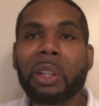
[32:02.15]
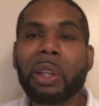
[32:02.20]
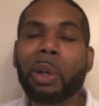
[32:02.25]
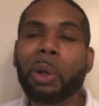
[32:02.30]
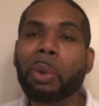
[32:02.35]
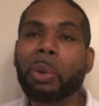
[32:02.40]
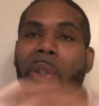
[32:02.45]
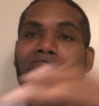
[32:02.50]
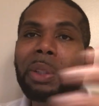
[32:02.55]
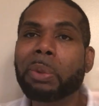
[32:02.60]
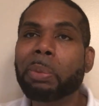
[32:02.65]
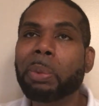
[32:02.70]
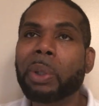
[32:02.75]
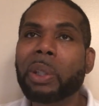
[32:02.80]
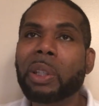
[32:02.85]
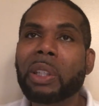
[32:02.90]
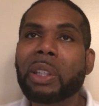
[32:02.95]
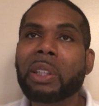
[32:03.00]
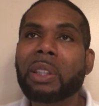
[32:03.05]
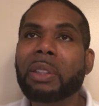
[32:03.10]
the Holy
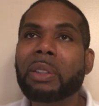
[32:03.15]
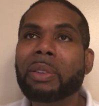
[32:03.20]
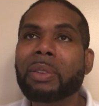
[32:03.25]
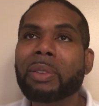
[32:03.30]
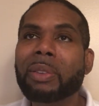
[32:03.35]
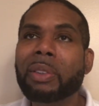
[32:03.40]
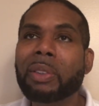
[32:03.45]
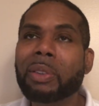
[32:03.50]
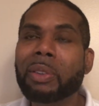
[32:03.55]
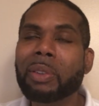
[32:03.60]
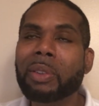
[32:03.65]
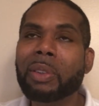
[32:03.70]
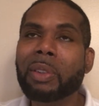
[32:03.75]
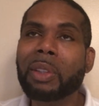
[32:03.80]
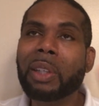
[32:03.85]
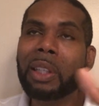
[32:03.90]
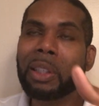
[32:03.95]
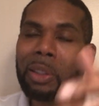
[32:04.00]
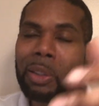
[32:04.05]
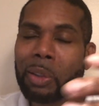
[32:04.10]
Spirit.
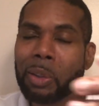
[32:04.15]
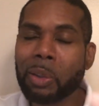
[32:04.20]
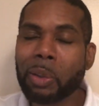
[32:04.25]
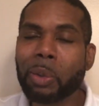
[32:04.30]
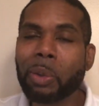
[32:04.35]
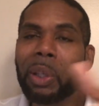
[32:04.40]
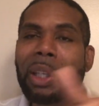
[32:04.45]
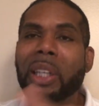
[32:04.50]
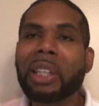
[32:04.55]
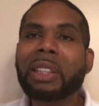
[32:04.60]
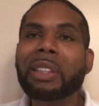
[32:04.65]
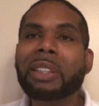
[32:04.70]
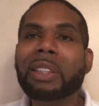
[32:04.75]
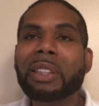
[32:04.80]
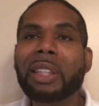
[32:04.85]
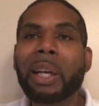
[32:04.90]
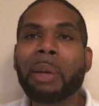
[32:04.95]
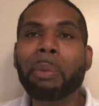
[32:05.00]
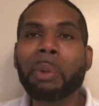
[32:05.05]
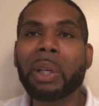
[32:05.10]
In the Greek, it's the
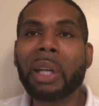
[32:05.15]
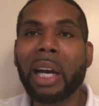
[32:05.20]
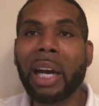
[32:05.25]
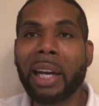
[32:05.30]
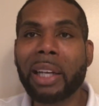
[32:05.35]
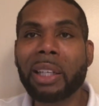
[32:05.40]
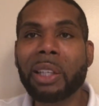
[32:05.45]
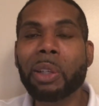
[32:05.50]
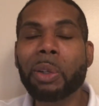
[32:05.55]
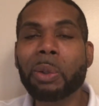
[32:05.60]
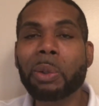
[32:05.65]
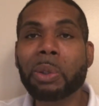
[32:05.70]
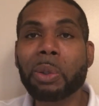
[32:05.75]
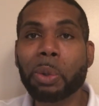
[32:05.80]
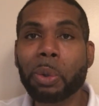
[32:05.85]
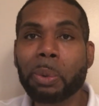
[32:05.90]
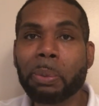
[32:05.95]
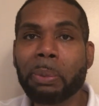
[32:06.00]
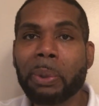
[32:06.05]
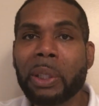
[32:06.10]
same thing. Hagios
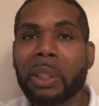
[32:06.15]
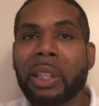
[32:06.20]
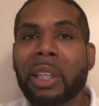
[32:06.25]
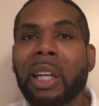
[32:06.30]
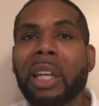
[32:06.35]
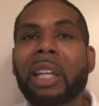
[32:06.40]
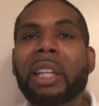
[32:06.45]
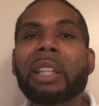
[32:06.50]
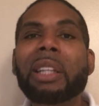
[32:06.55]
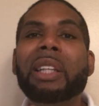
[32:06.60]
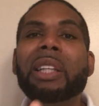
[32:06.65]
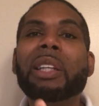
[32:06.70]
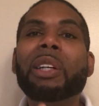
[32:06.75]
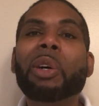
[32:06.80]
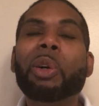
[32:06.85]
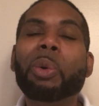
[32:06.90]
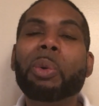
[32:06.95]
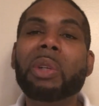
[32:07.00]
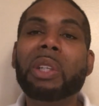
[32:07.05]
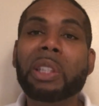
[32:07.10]
pneuma, the
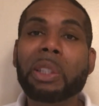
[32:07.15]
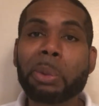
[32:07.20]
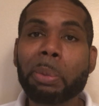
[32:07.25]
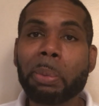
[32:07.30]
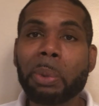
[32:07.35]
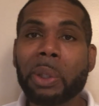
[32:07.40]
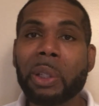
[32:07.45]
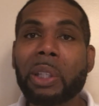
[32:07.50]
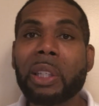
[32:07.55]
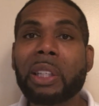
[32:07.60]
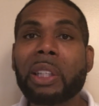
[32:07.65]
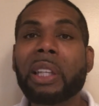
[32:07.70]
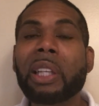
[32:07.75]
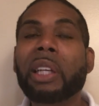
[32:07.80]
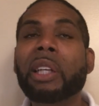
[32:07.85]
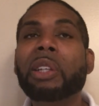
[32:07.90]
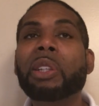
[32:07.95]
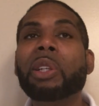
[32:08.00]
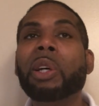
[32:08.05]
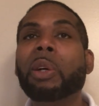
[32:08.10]
Holy Spirit, the
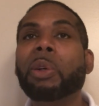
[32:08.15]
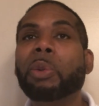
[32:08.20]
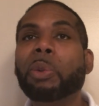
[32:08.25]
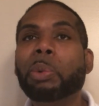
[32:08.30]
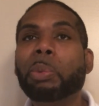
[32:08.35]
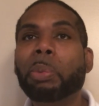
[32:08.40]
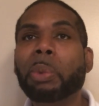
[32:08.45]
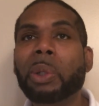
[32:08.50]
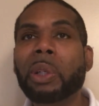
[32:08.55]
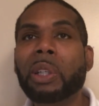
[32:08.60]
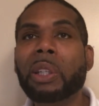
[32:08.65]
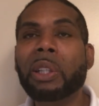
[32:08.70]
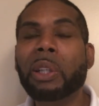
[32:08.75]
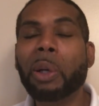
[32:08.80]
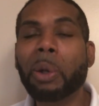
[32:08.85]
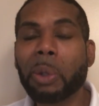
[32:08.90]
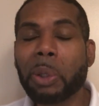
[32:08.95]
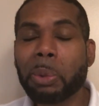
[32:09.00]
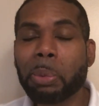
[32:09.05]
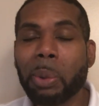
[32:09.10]
eternal Spirit. The
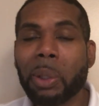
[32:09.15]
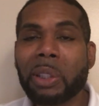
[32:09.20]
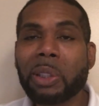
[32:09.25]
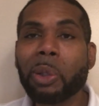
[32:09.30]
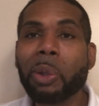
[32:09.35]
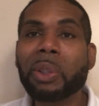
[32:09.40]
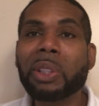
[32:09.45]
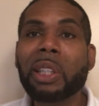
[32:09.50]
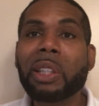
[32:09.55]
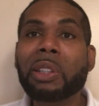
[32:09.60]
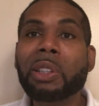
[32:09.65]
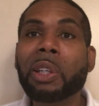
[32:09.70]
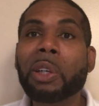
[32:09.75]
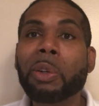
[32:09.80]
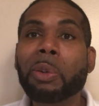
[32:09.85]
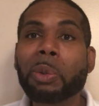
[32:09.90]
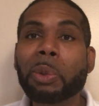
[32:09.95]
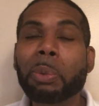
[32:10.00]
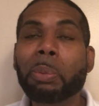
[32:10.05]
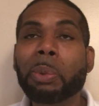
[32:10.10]
Holy Spirit is known as the
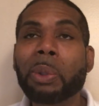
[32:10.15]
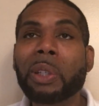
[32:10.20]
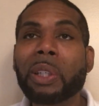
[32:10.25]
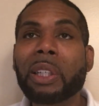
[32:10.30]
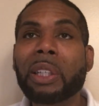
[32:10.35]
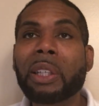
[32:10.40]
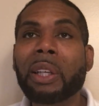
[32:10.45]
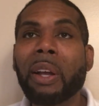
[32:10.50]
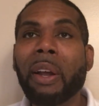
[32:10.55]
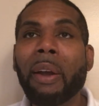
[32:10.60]
eternal Spirit